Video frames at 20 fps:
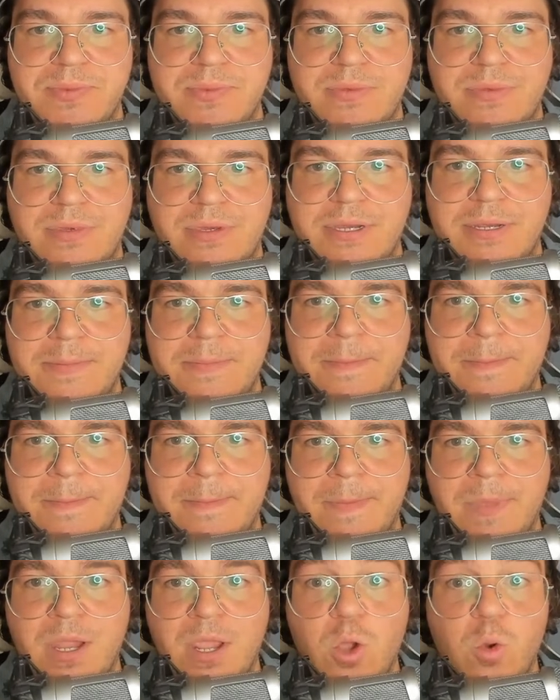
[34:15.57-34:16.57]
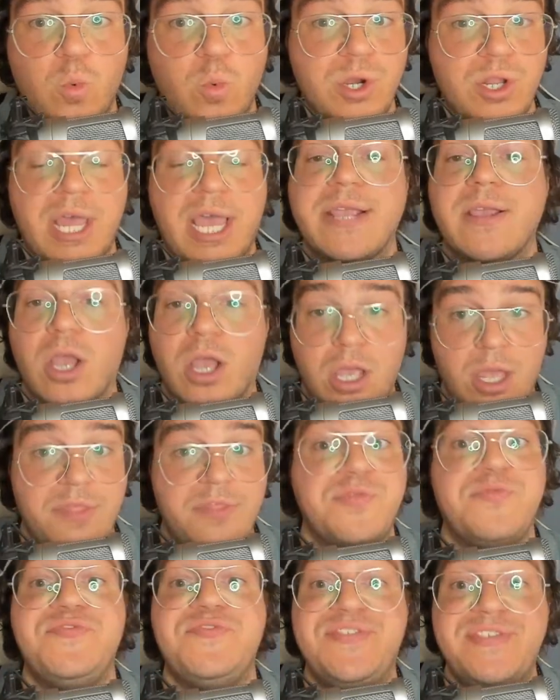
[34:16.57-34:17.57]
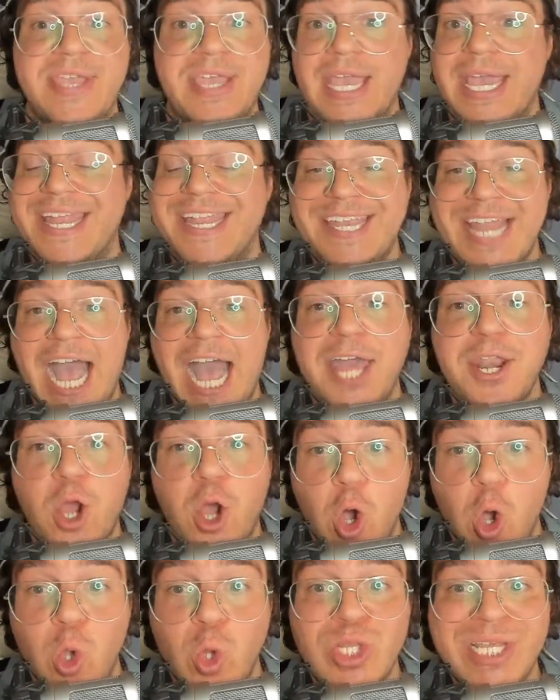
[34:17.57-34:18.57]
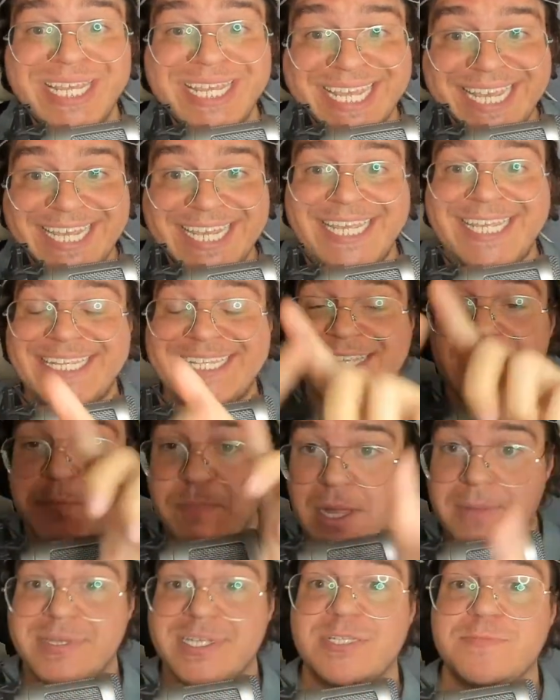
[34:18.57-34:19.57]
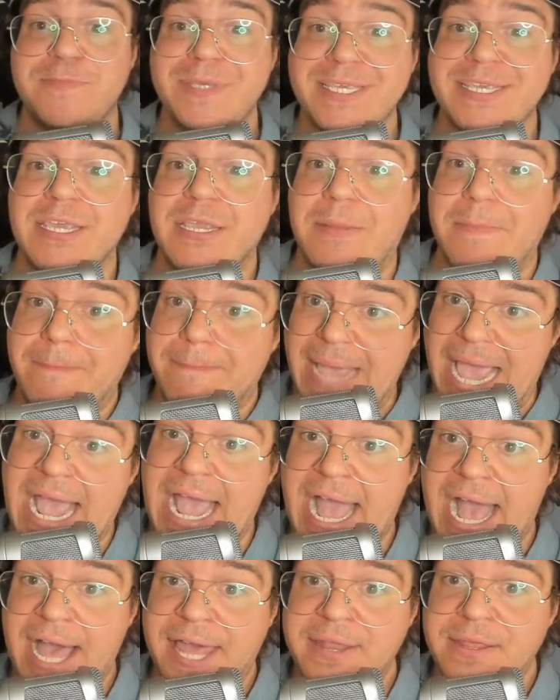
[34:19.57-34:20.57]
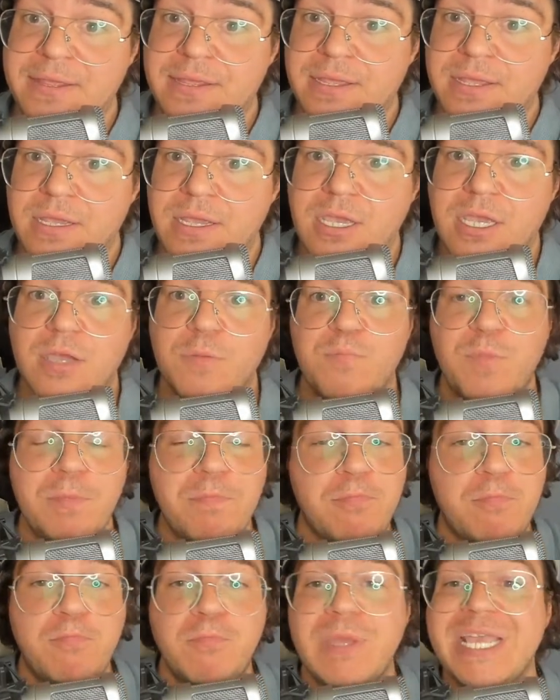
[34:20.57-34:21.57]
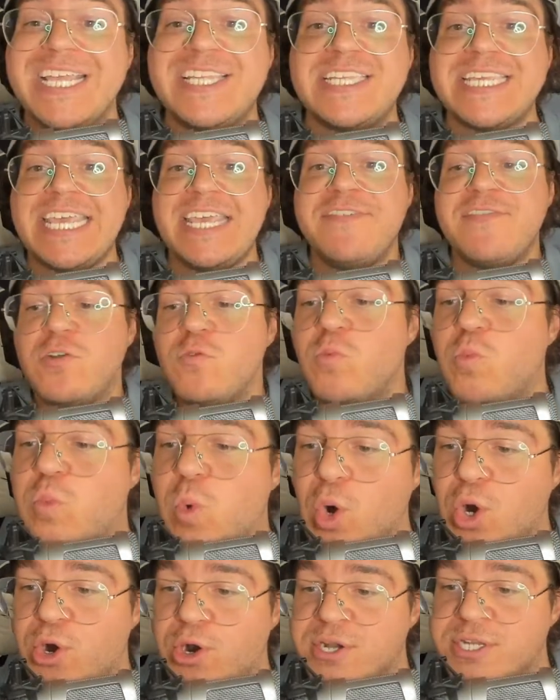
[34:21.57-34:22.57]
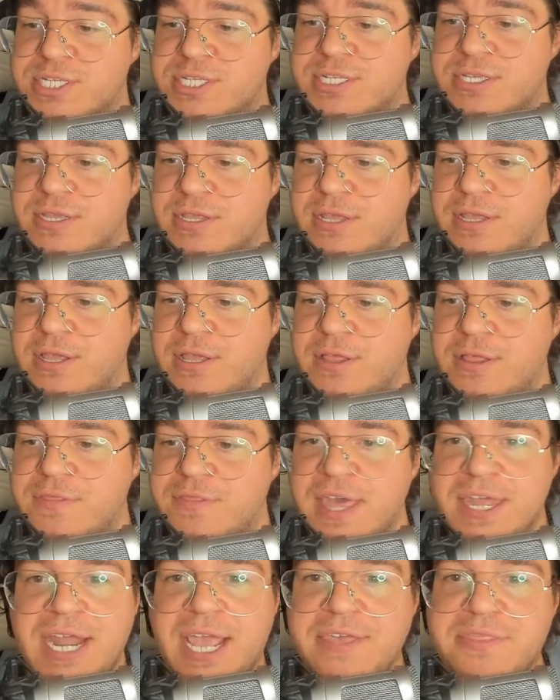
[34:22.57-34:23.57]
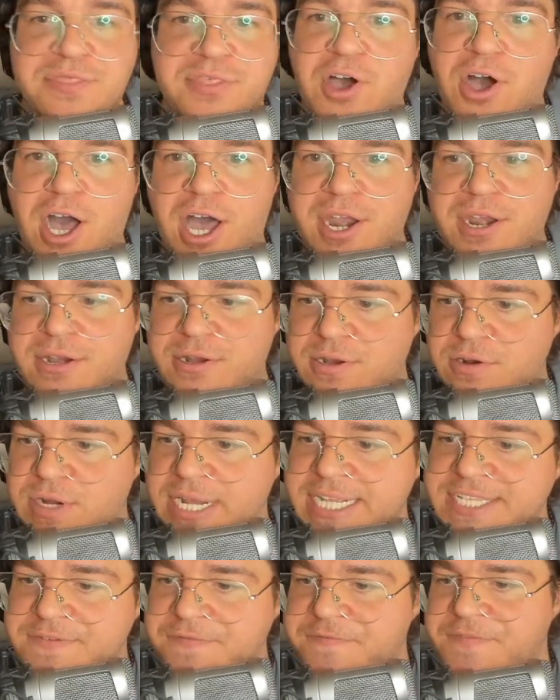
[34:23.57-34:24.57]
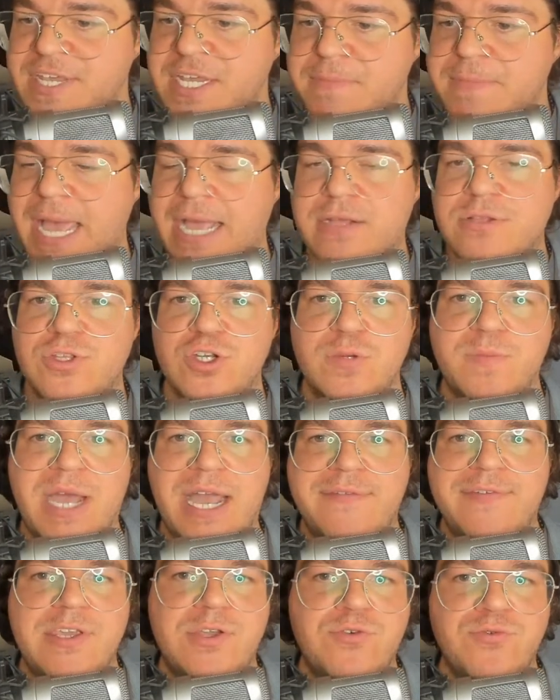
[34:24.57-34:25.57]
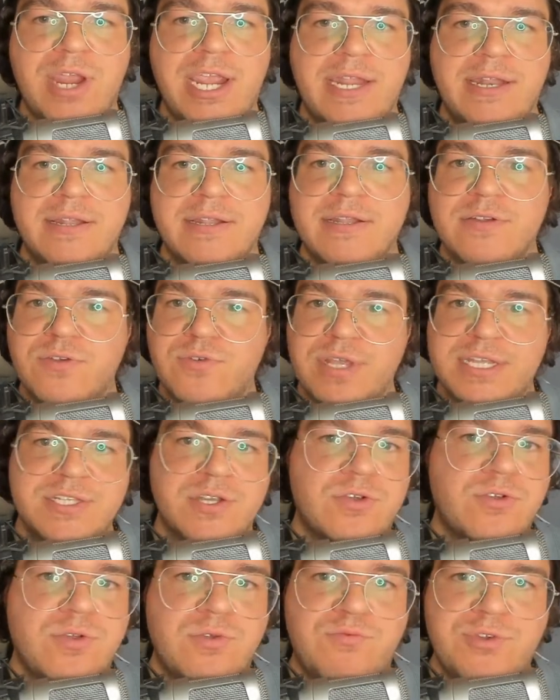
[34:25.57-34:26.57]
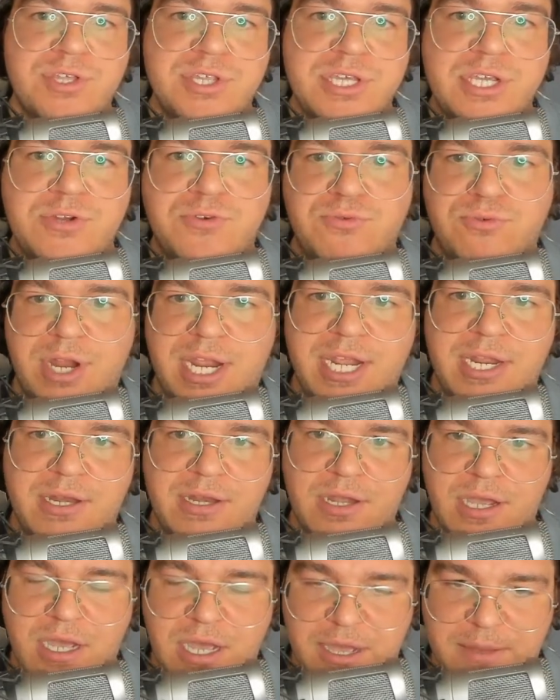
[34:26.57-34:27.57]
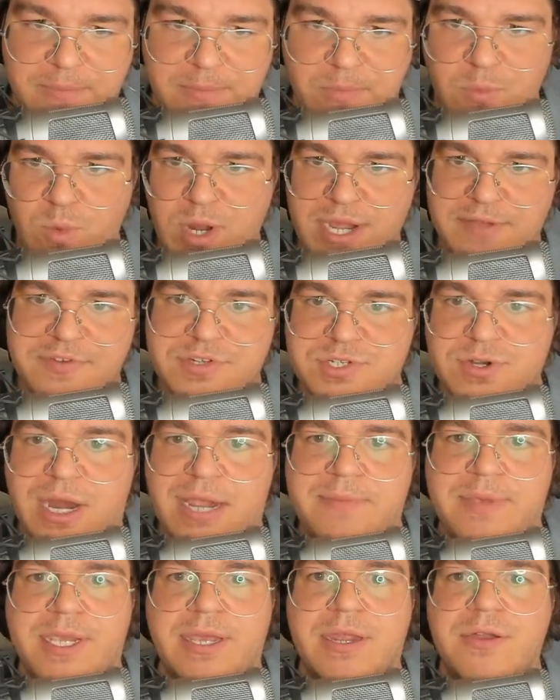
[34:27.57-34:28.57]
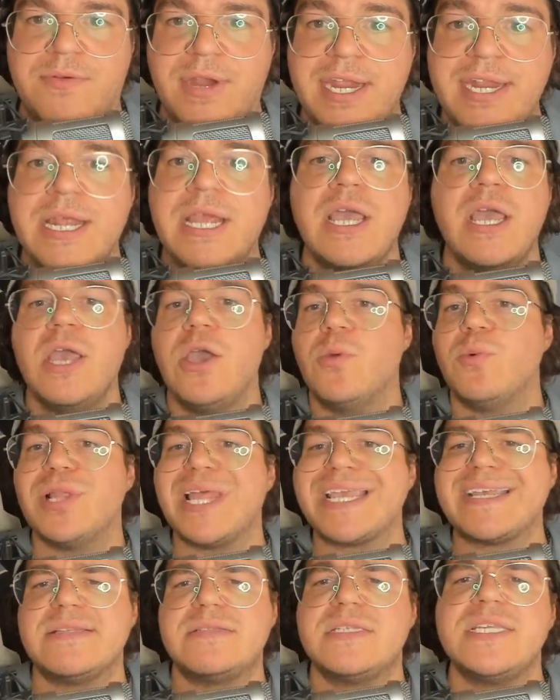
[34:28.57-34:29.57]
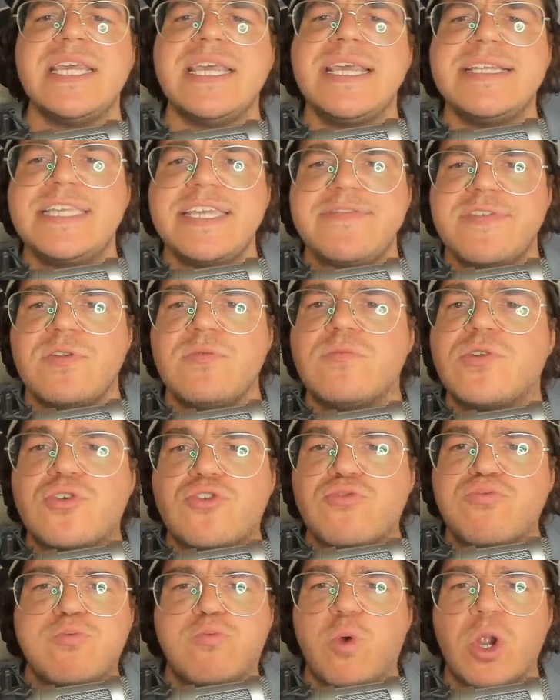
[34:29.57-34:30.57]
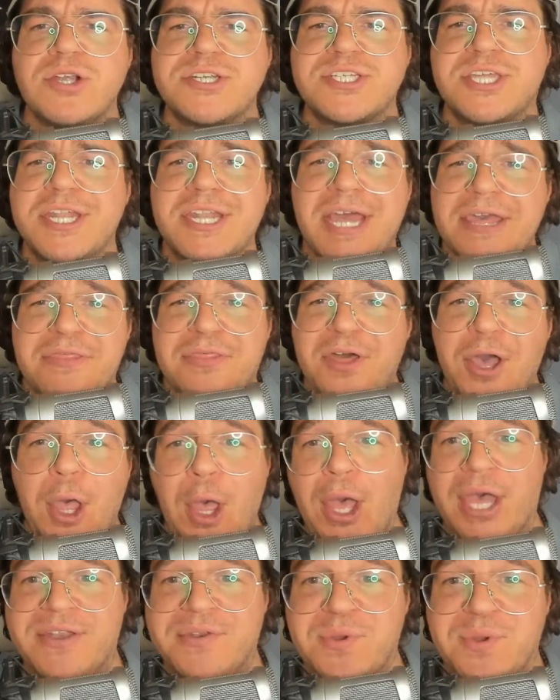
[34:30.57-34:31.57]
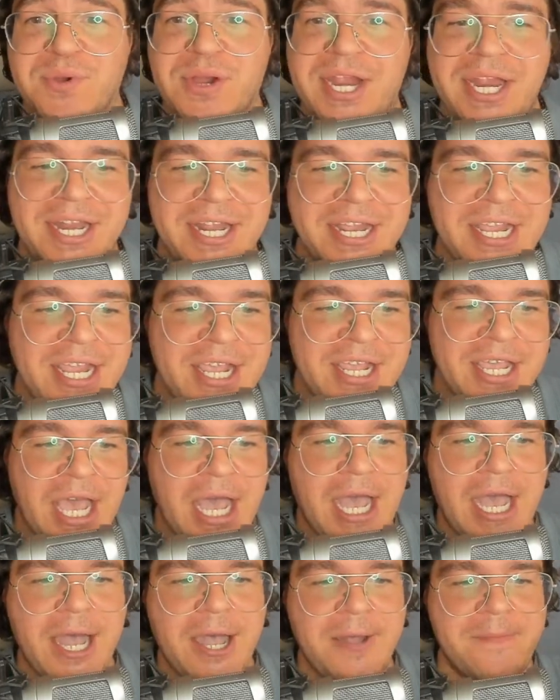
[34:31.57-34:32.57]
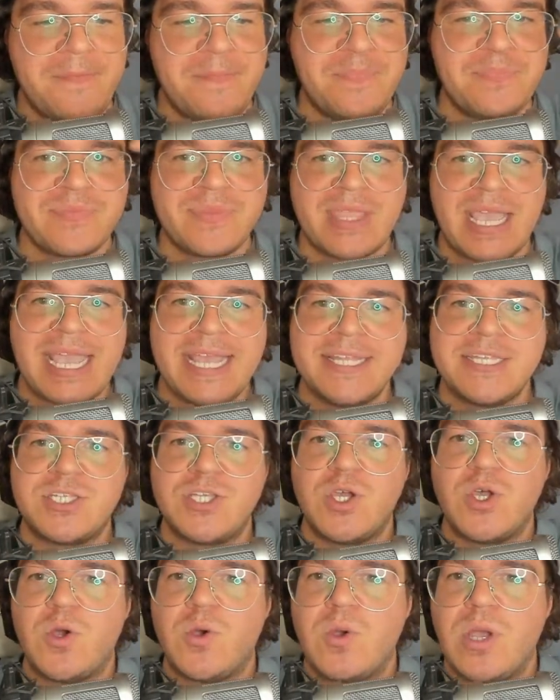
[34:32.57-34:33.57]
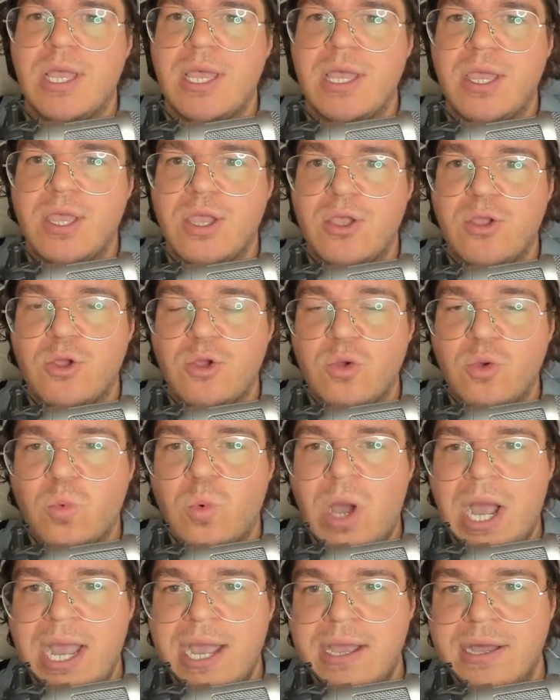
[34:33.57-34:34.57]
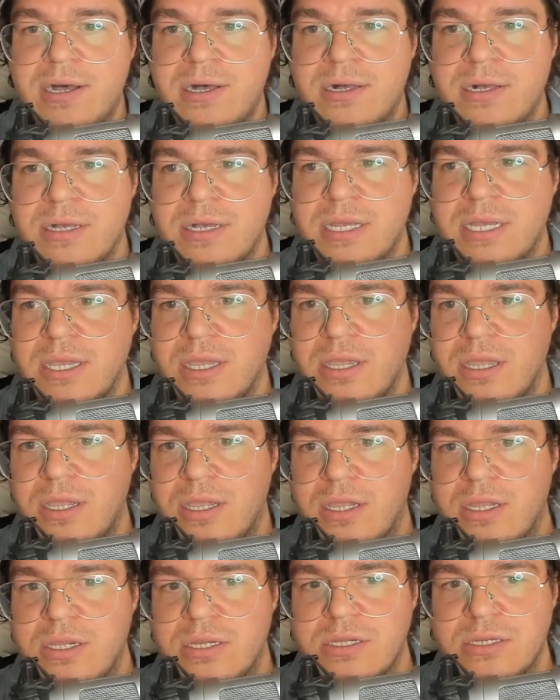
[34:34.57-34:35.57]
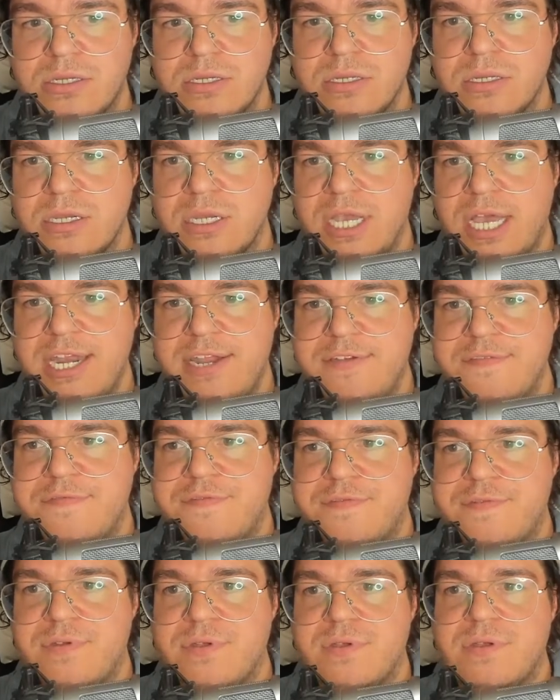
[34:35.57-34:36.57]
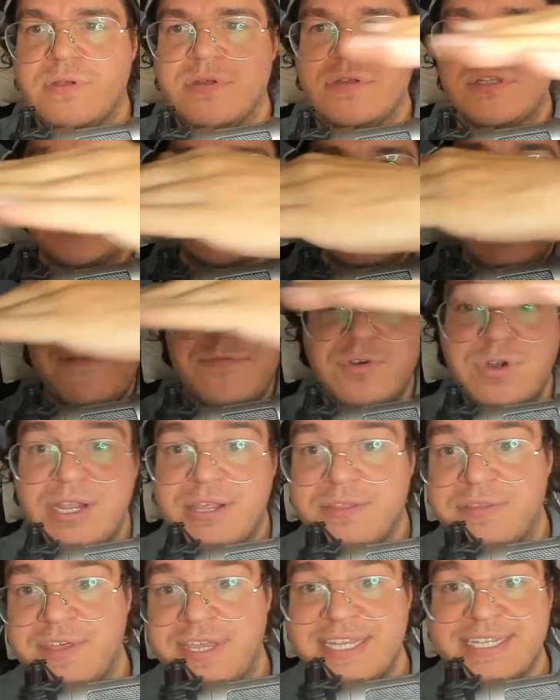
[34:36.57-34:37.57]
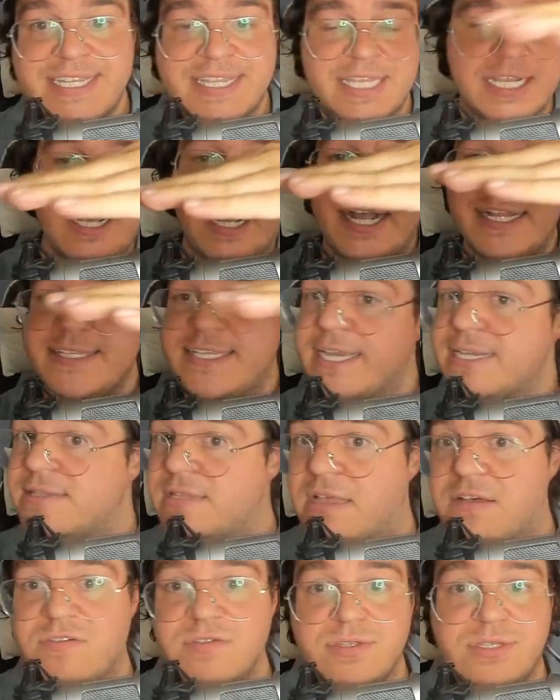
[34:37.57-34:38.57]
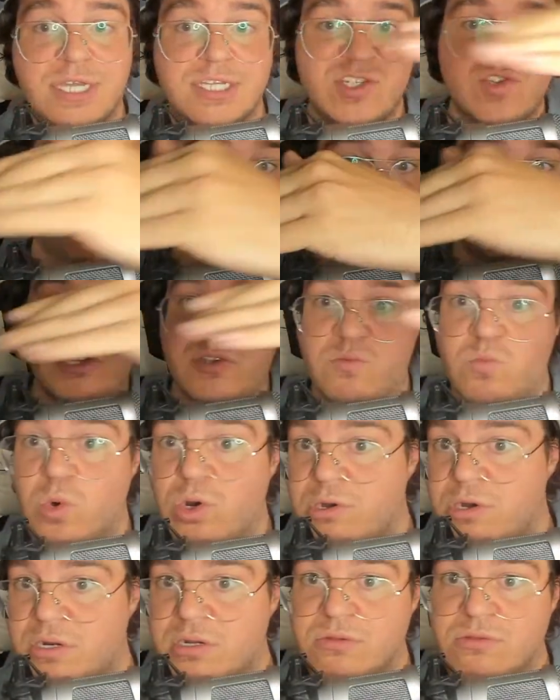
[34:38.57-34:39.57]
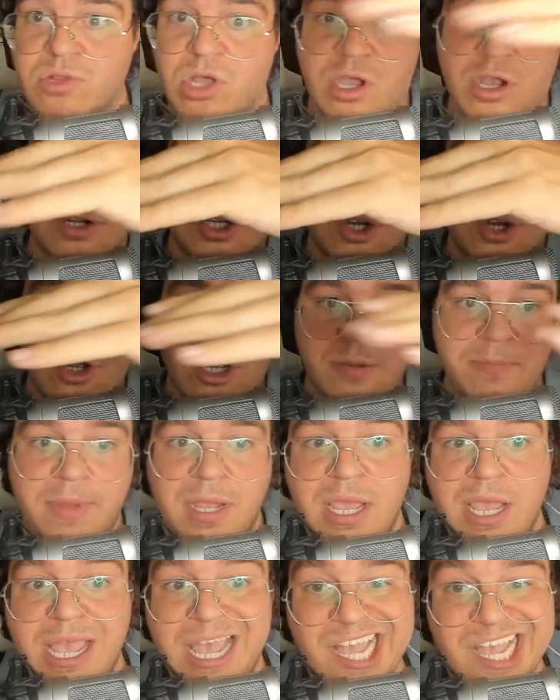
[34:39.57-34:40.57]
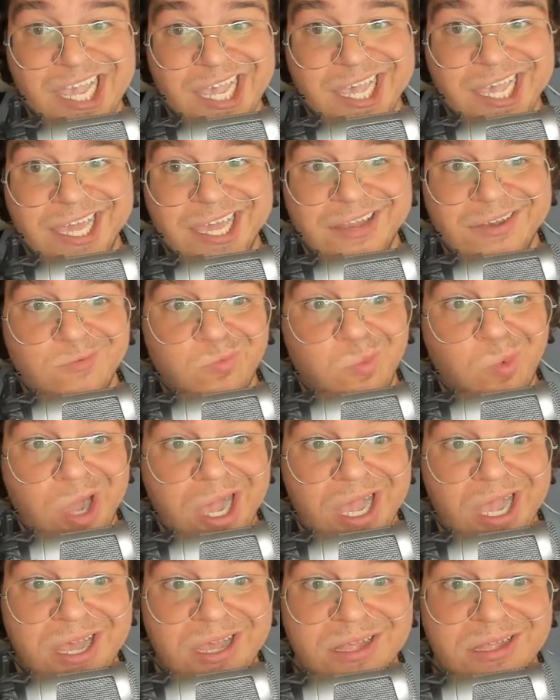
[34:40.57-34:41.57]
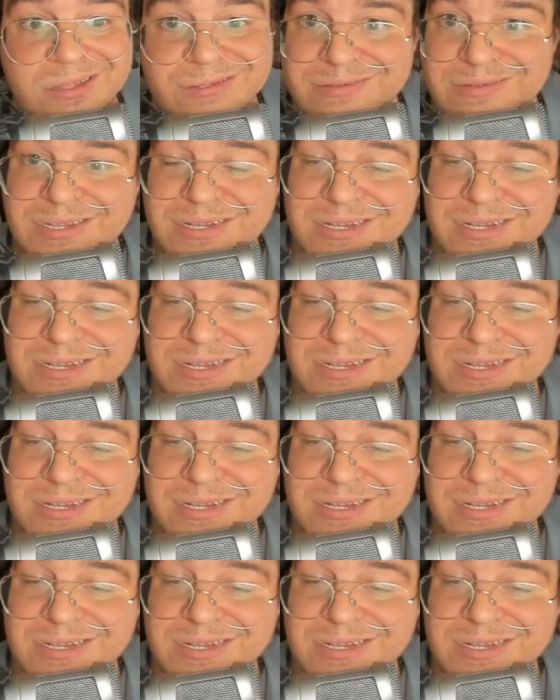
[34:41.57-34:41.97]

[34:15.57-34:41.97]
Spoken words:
right? We're like, not only is public speaking bad, but it's even worse than I thought. It's a feedback loop, Ivy. Great. That's a really great way of describing it, right? We're like, it's even worse than I thought, right? And so while kind of severing things at the contact level doesn't really work long term, and while